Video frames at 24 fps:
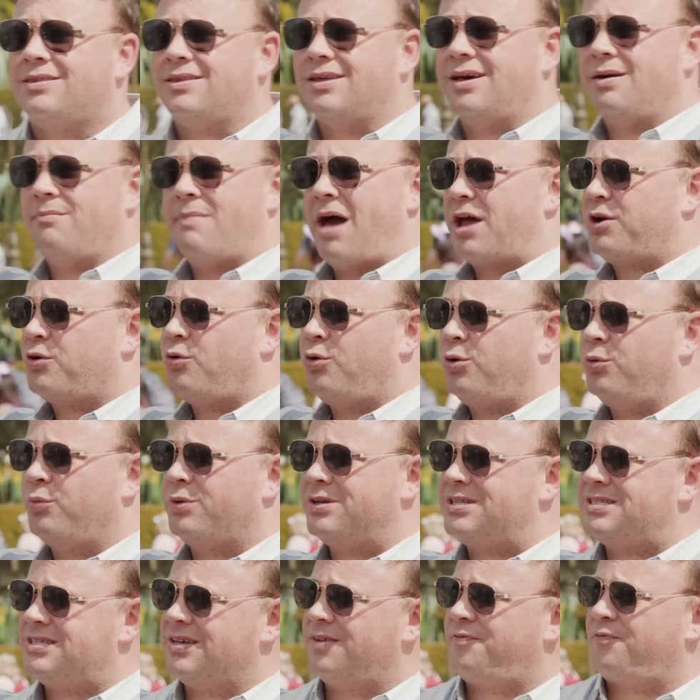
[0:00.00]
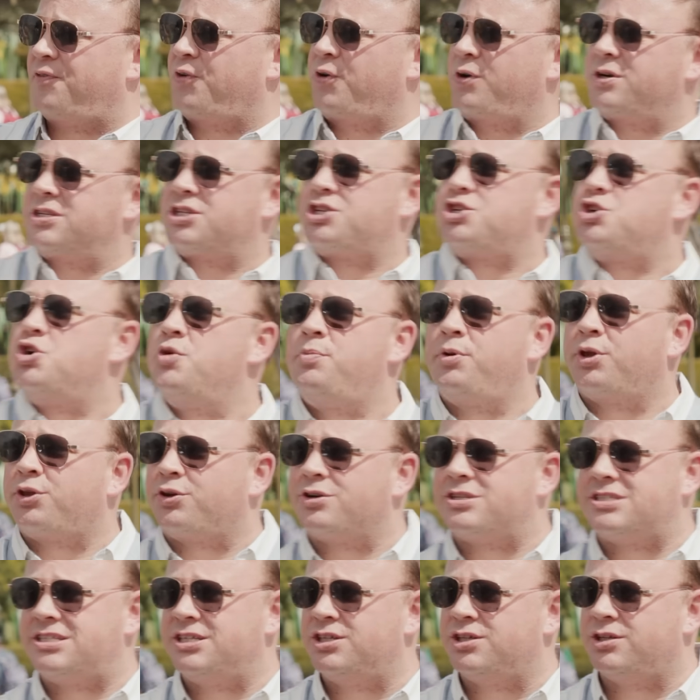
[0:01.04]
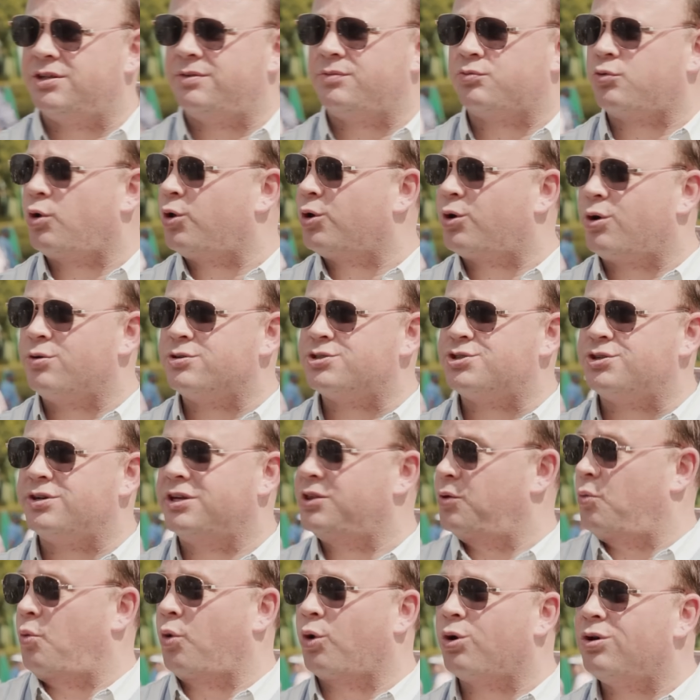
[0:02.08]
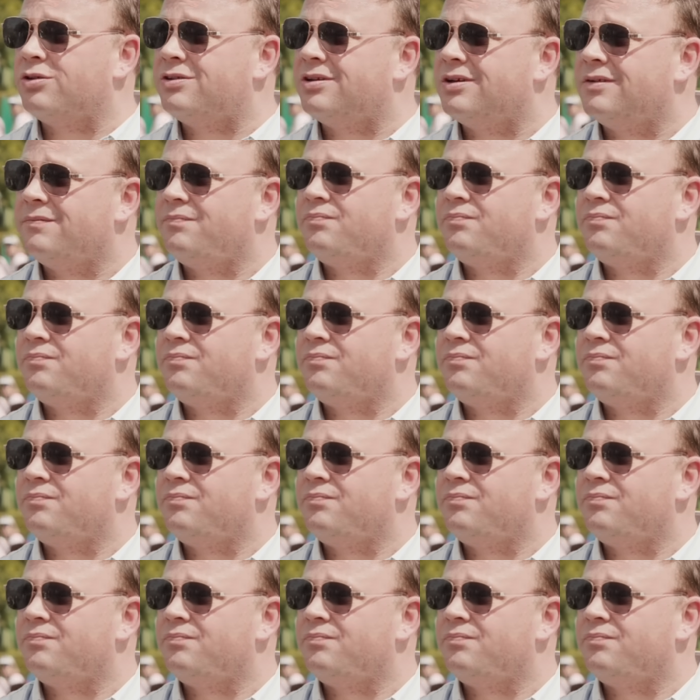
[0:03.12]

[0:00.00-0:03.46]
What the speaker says: The Matterhorn was the first tubular steel roller coaster in the world.